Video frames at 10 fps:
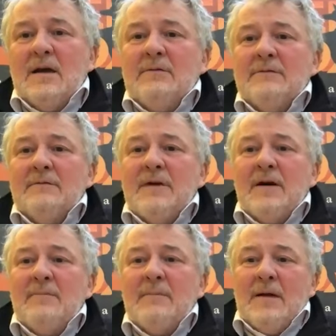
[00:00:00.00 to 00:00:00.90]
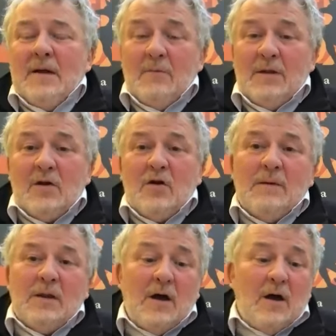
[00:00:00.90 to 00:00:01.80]
Belton Farm. And they come
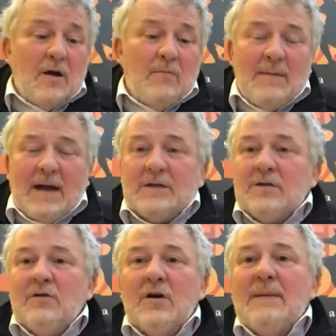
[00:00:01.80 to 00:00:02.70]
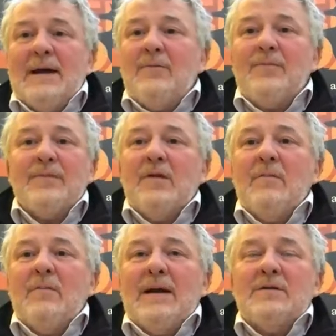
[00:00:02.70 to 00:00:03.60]
along, and we might talk about
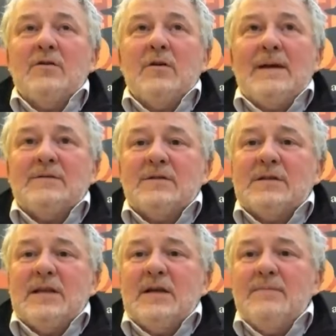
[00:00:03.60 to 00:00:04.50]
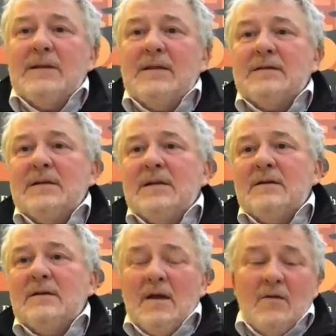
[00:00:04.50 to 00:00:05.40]
sustainability,
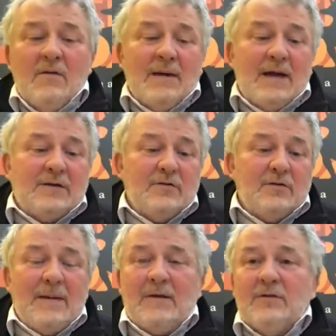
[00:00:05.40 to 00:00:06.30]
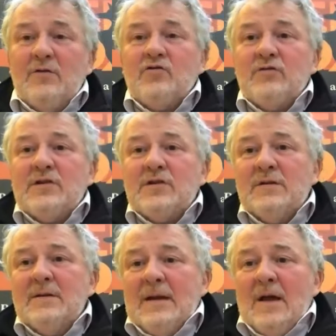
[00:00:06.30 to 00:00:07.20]
and might talk about
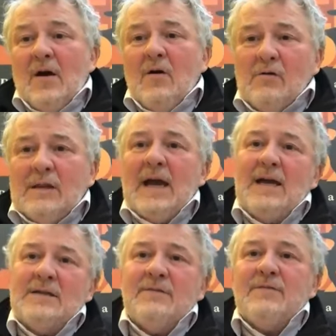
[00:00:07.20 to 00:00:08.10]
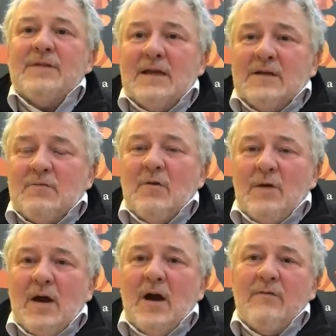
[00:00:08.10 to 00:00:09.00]
nutrition, all kinds of things where
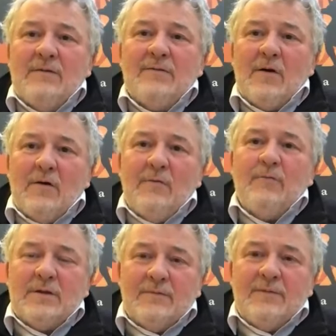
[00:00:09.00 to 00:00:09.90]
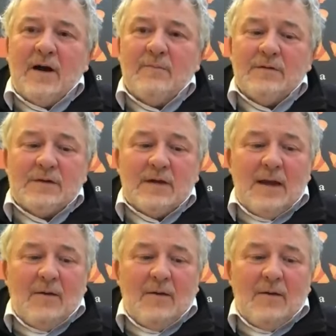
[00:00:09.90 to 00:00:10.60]
we are involved with the farmers.